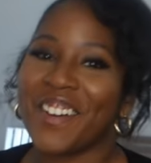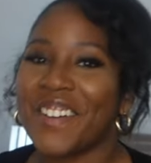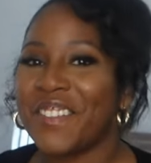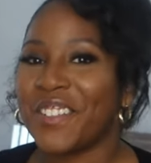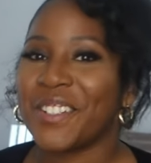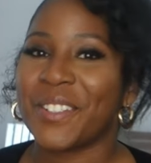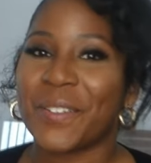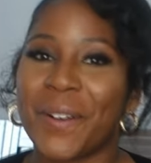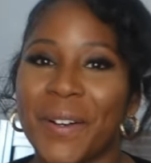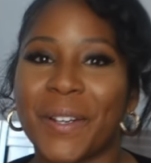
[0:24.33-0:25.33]
If you're
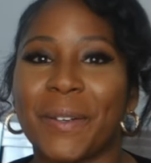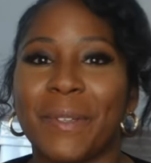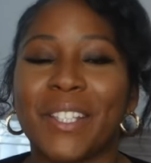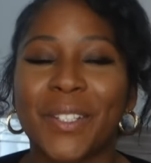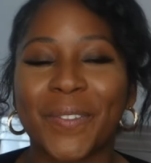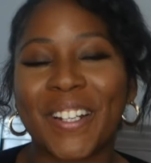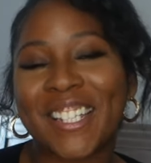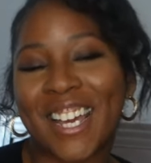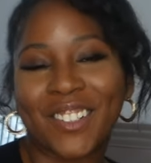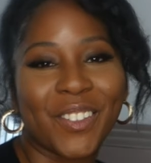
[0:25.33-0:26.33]
new, welcome to my
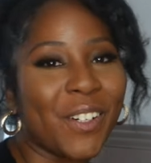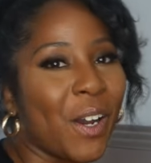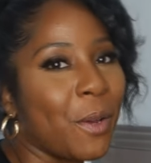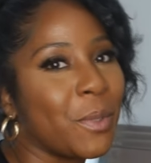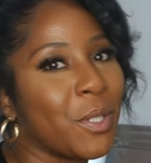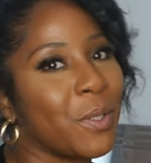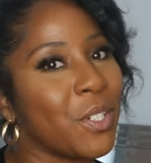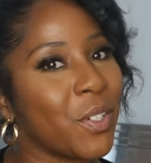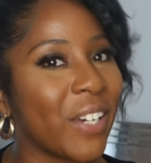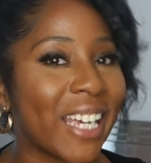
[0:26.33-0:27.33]
channel. I hope you do
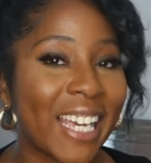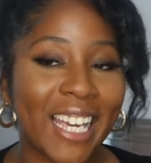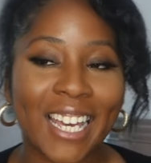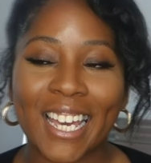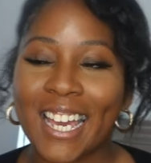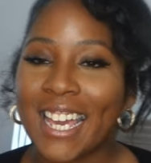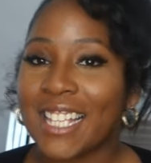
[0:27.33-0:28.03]
enjoy it here.